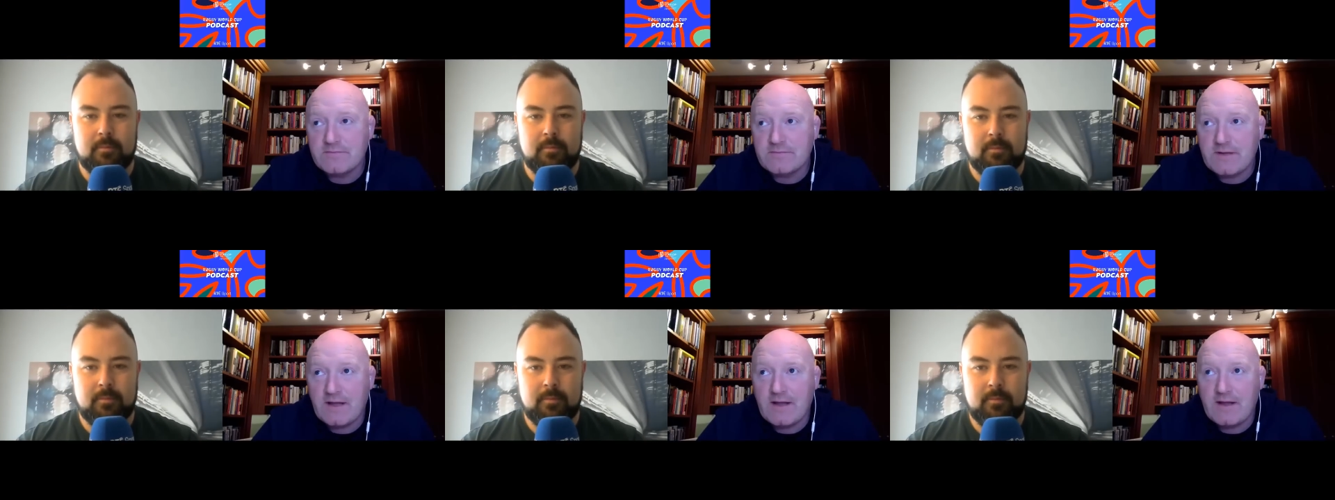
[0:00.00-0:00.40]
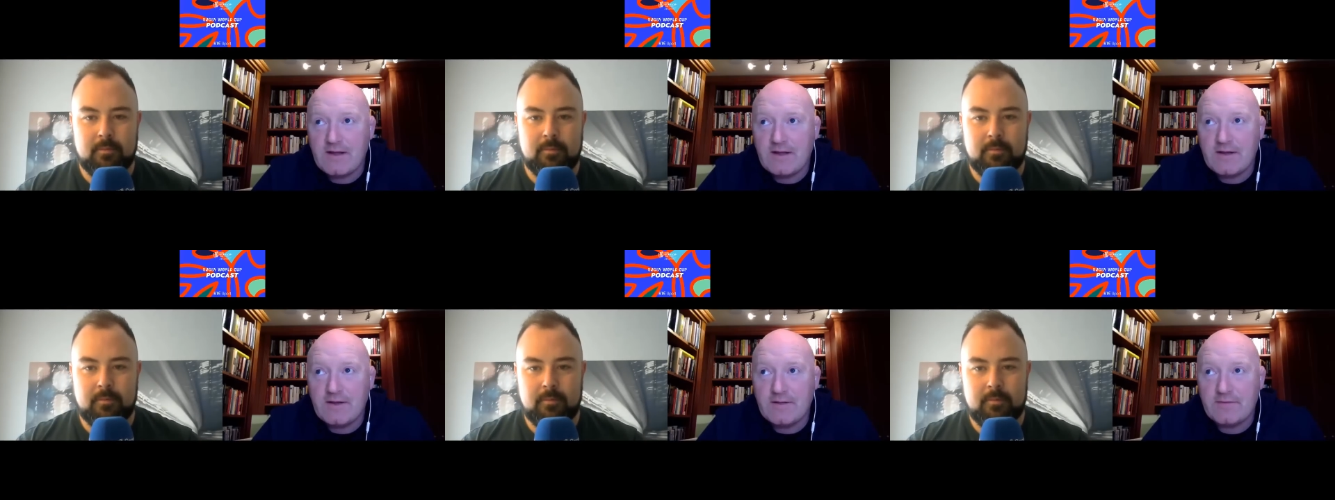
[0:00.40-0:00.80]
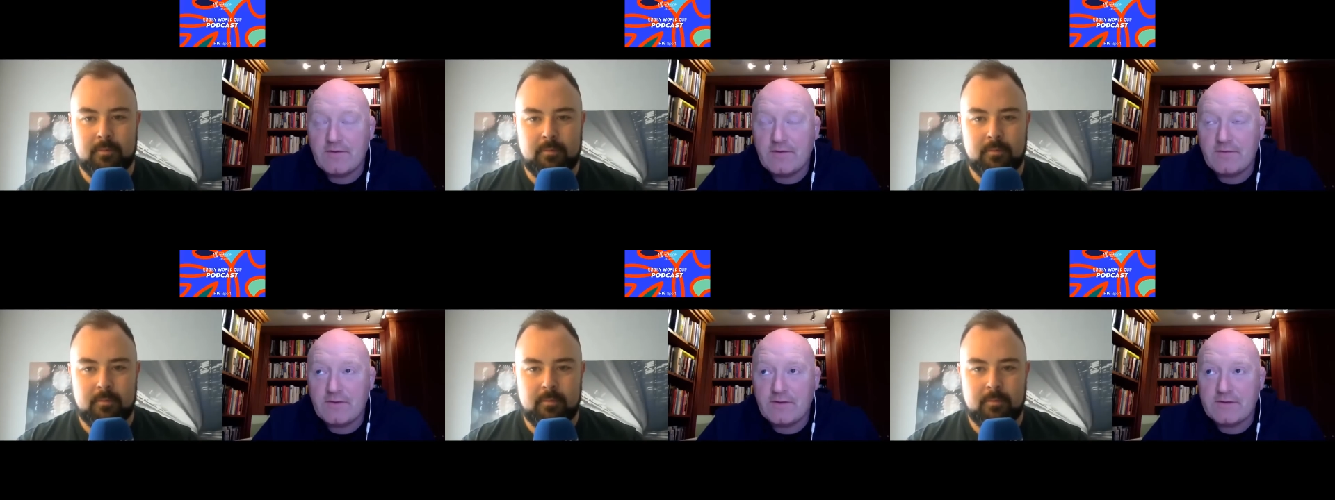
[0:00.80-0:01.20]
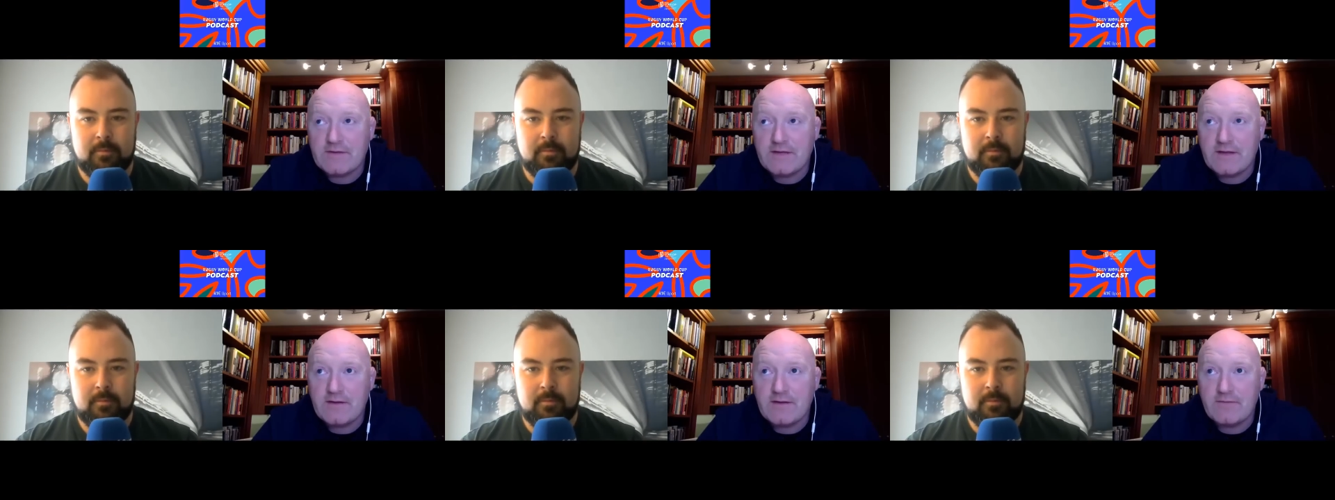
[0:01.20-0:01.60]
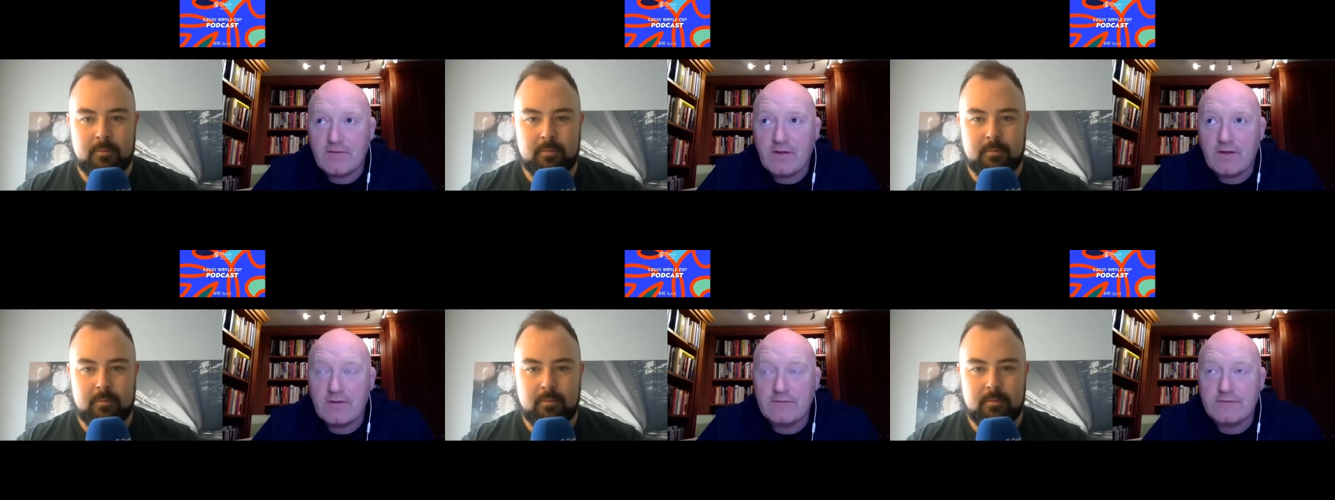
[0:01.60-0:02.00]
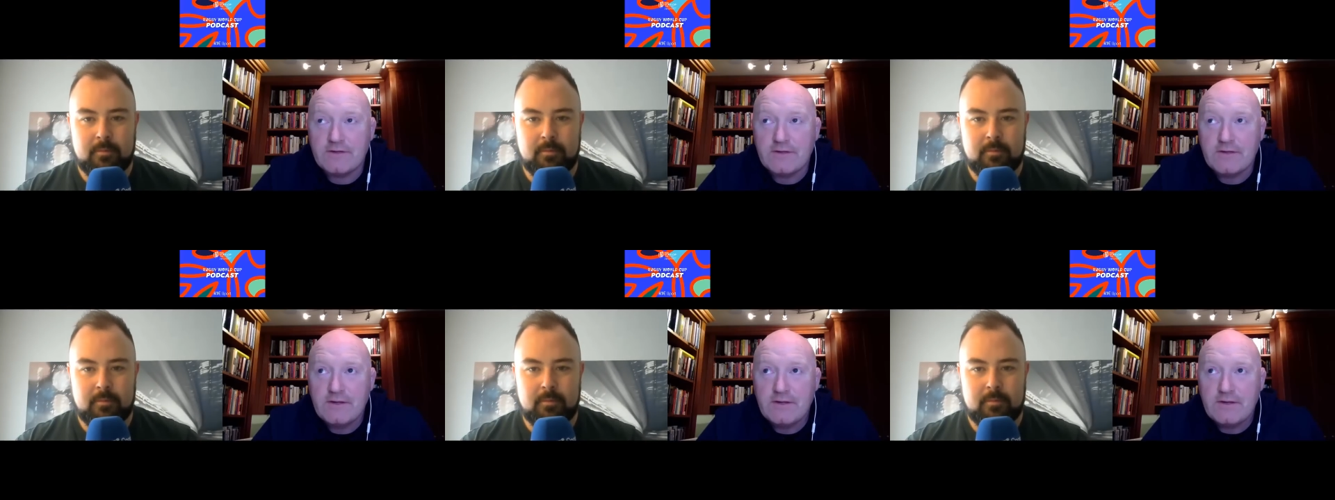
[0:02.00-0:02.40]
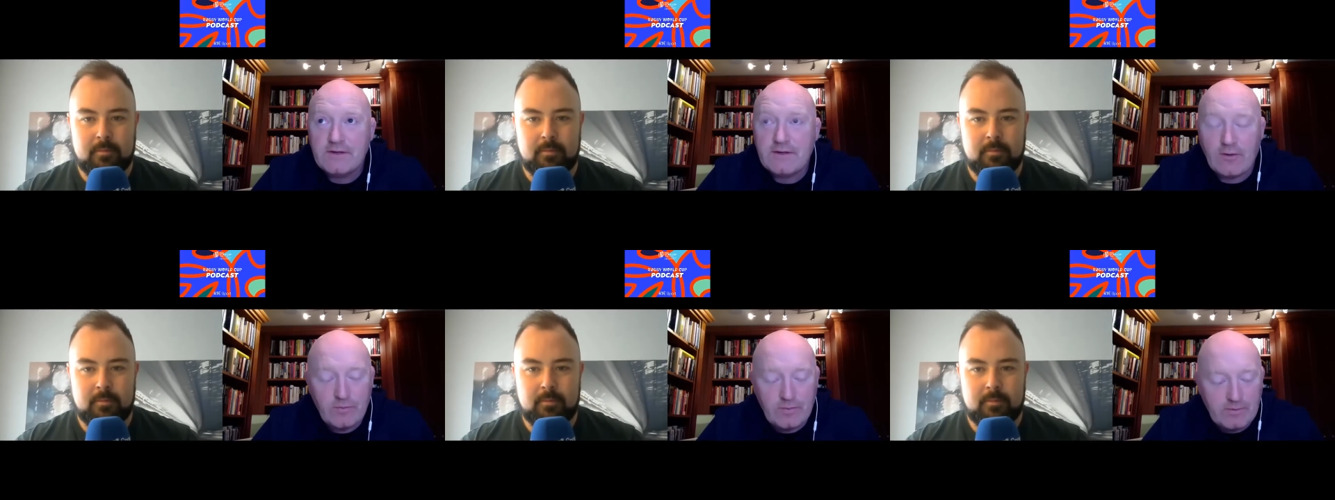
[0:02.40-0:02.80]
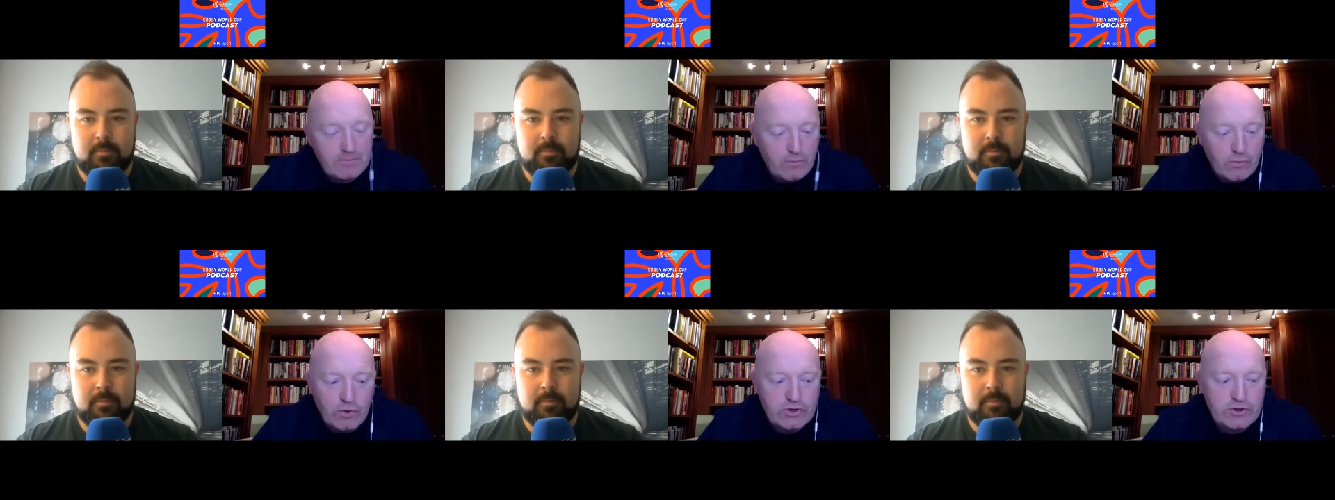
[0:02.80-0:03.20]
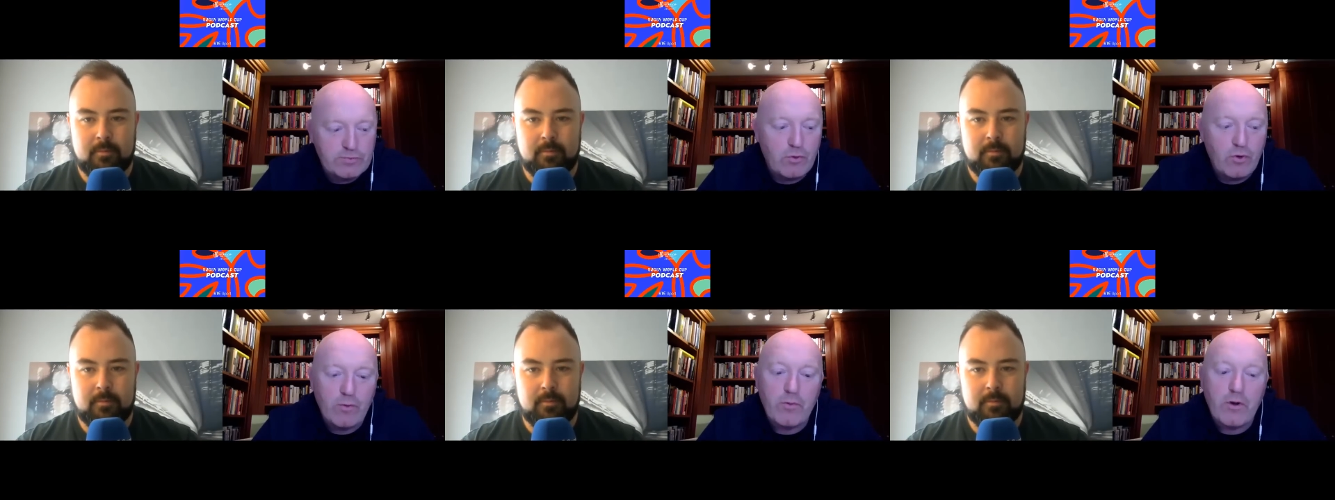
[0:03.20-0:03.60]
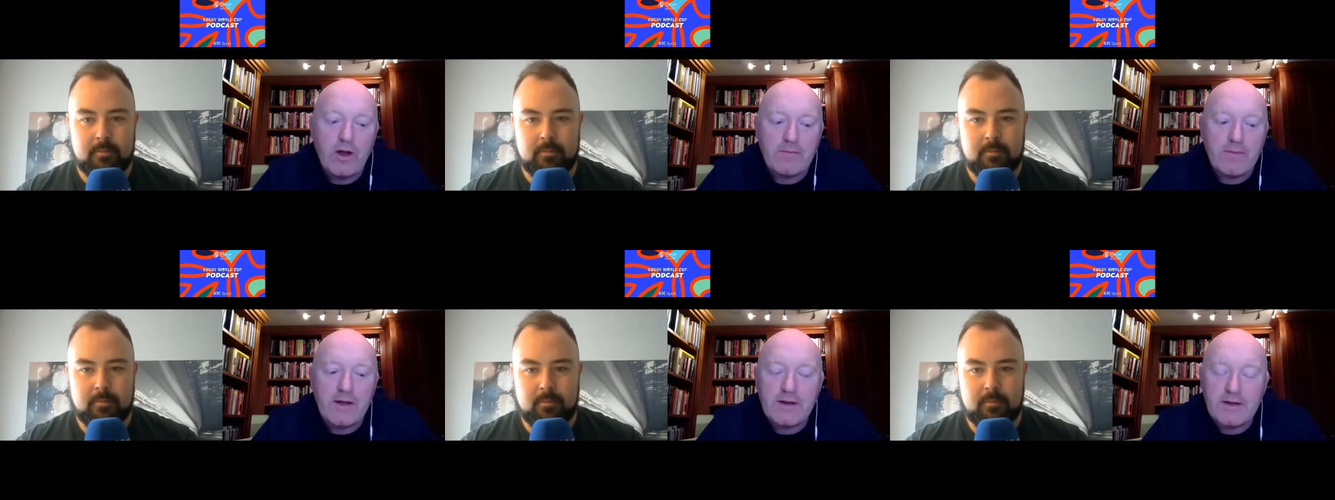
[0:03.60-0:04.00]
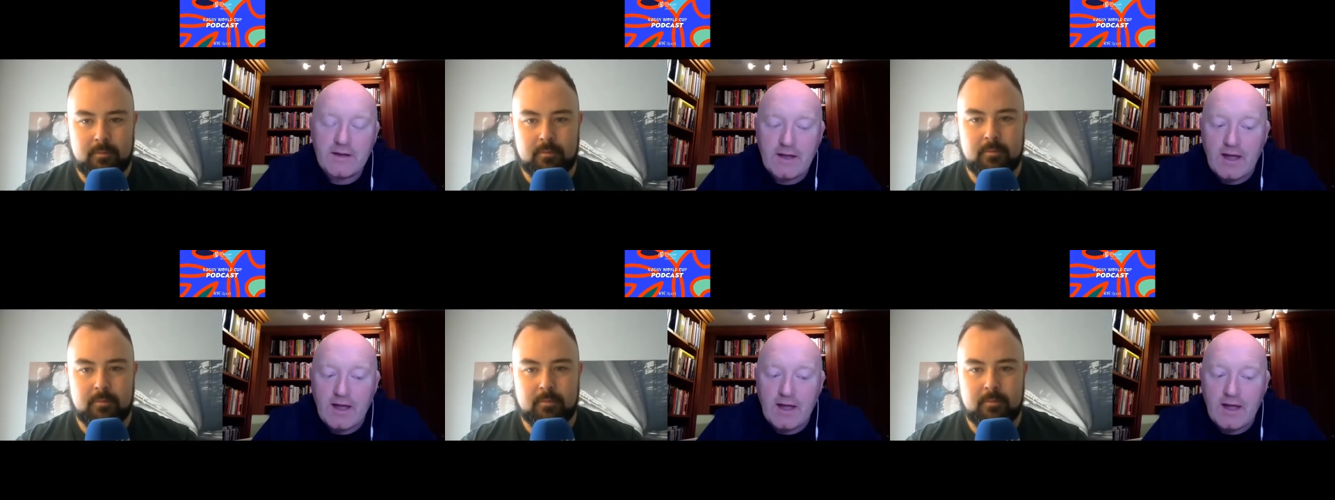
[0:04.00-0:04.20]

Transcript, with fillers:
Speaker 1: they, if, if they stay involved, they will be much more pragmatic.